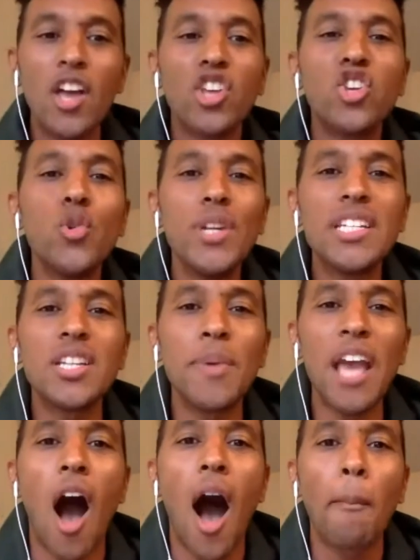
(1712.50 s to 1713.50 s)
you need to
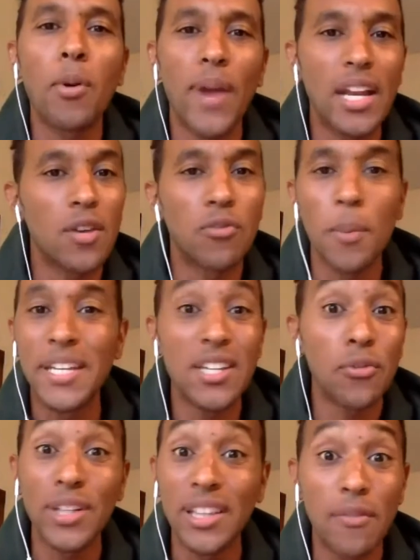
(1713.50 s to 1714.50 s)
be operating from a
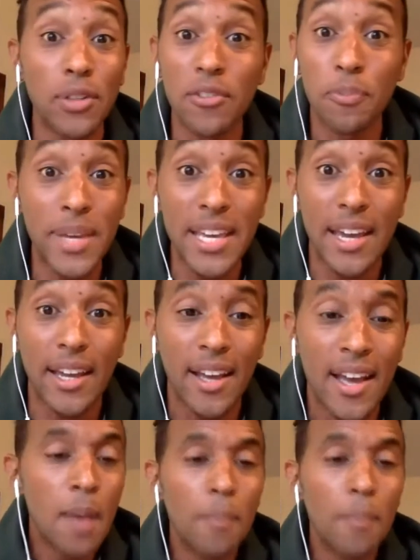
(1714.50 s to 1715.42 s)
different level of being,